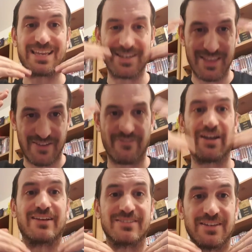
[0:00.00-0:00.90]
in their
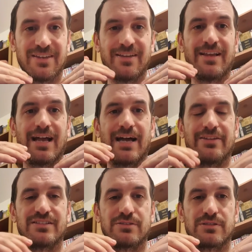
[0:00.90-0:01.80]
face and
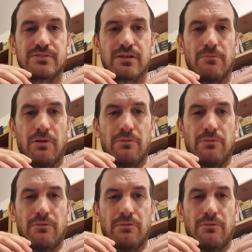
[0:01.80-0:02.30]
this goes on